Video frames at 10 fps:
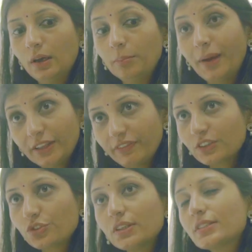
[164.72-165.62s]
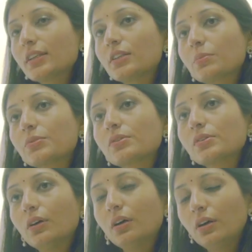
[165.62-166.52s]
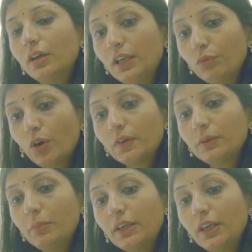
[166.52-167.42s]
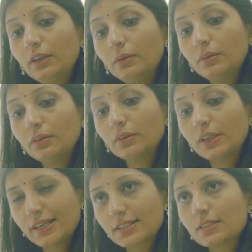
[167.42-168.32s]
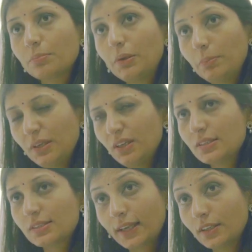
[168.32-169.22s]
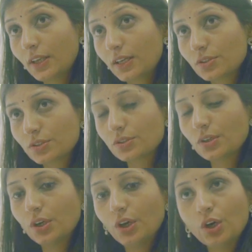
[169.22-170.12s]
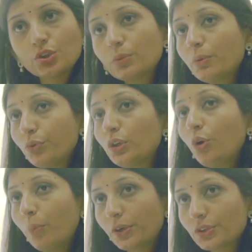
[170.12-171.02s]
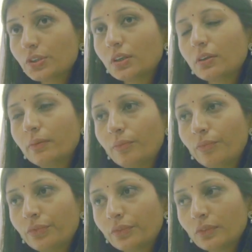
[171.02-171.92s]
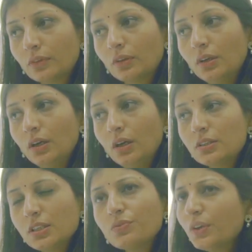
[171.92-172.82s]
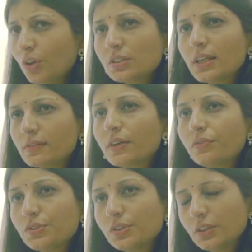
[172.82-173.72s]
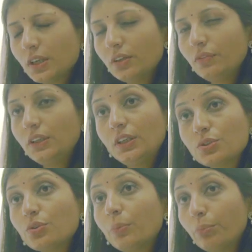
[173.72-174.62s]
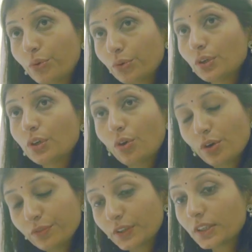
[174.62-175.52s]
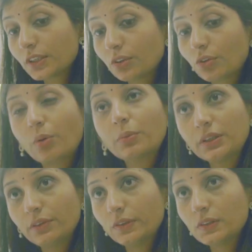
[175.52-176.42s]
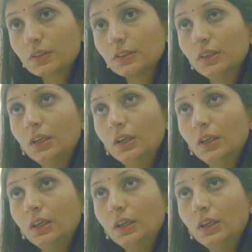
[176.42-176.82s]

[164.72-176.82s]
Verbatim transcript: manufacturing setups uh, involved in making kits, PPE, sanitizers should be fully operational. Since we are not self sufficient and we need to import a lot of critical raw materials,